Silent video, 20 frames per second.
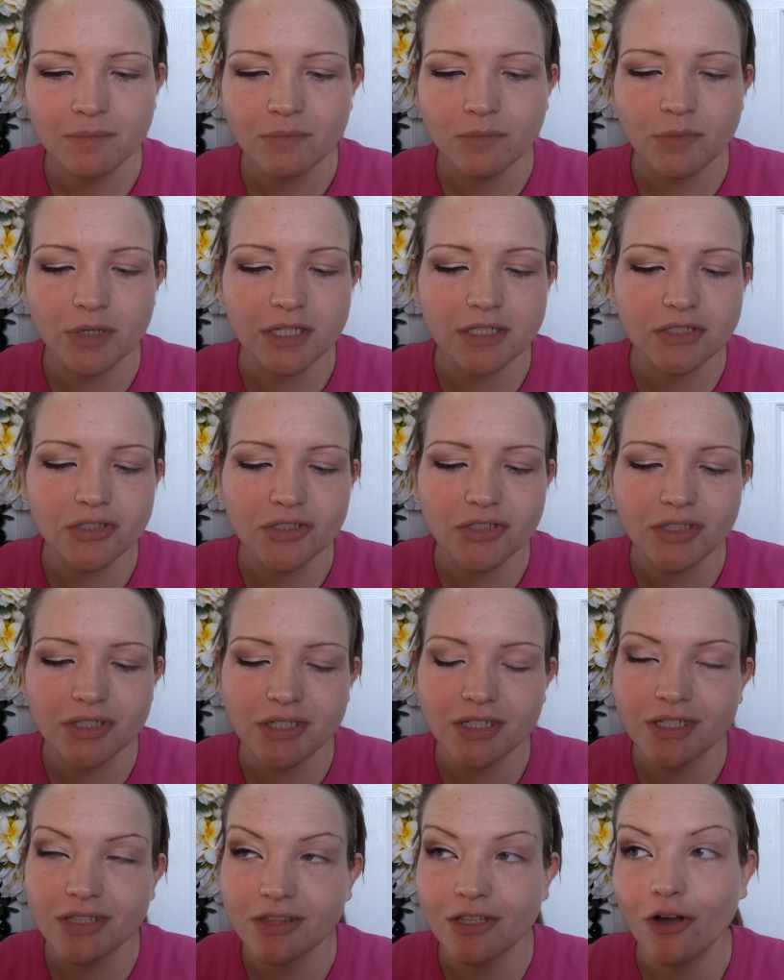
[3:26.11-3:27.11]
which
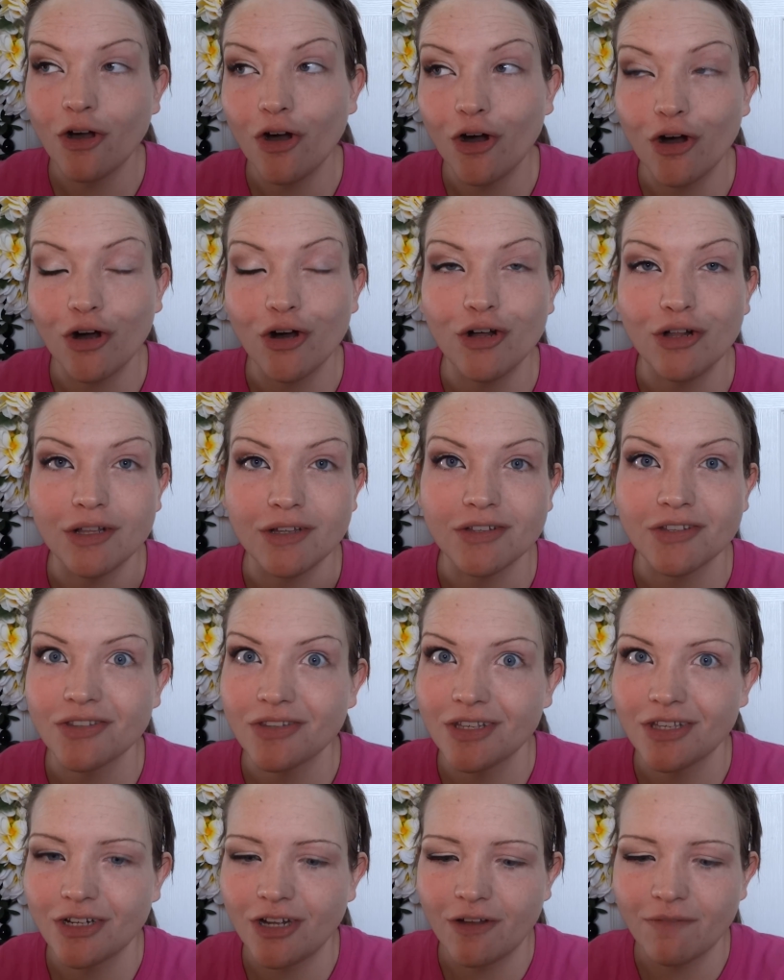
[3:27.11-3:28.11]
in the haul it
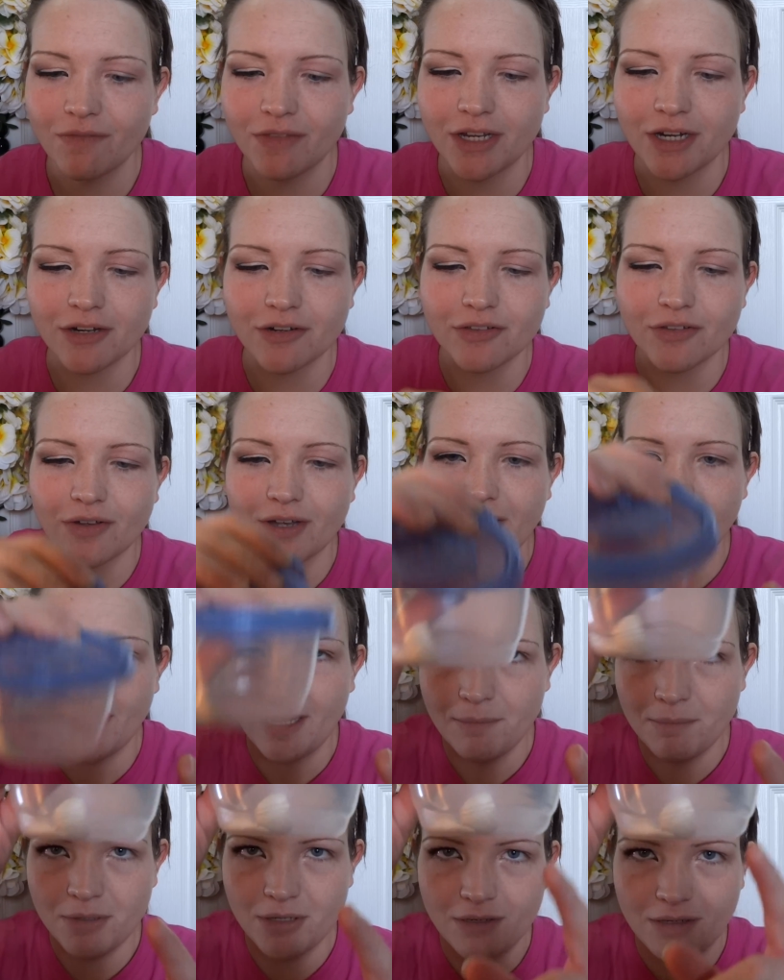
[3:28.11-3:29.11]
slid off there, so I
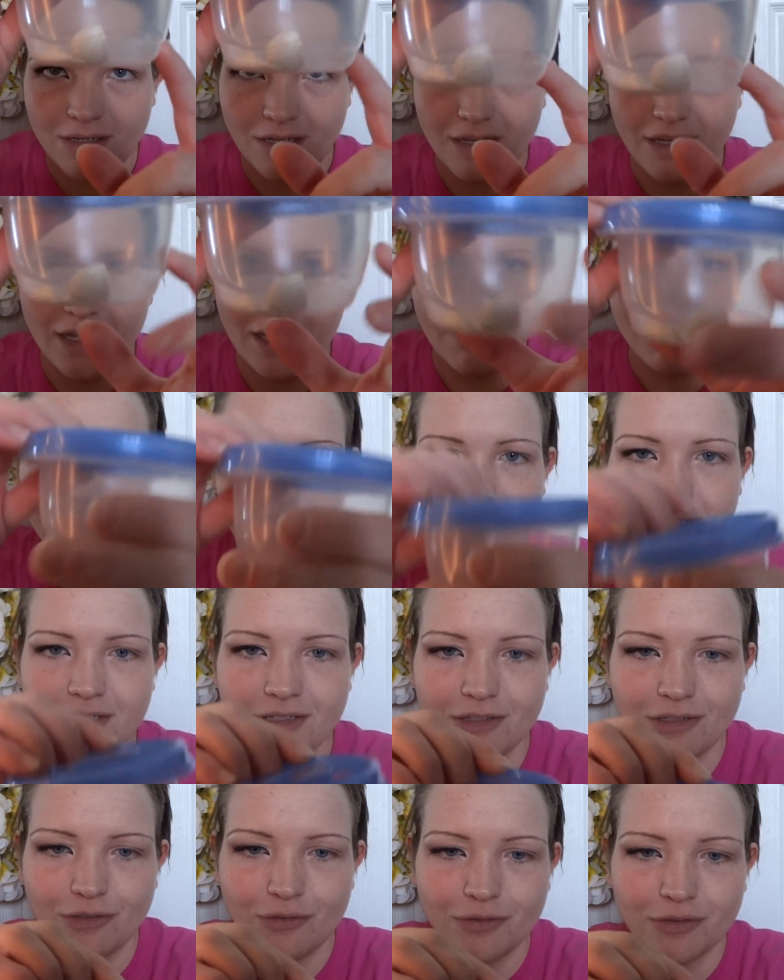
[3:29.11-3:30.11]
have it in
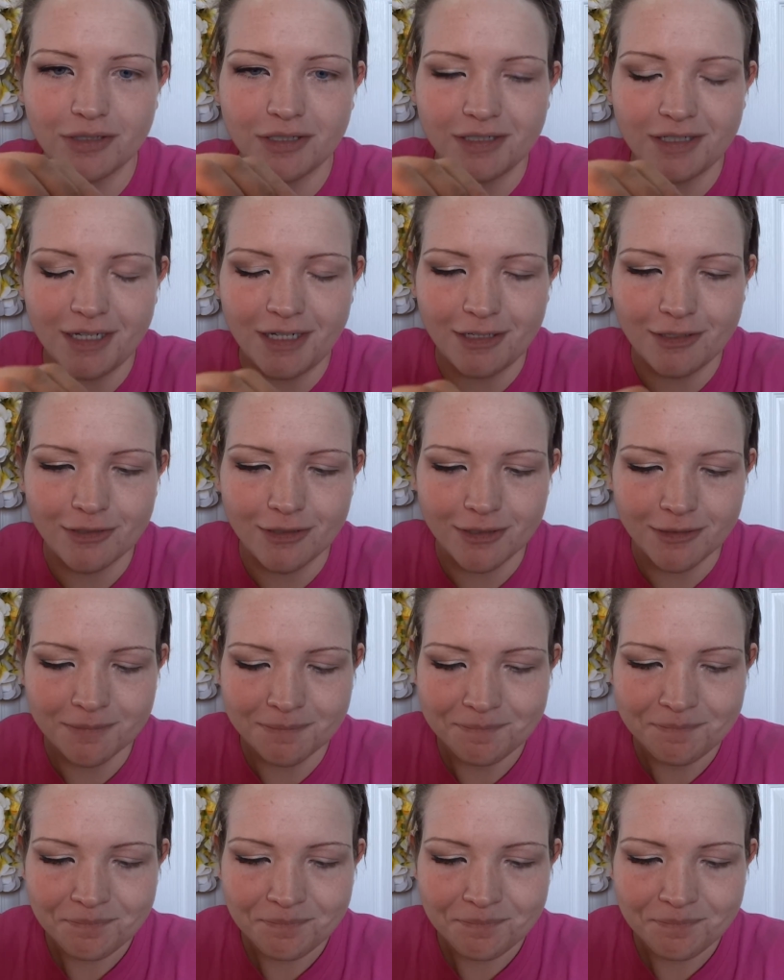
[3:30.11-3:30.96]
this little container,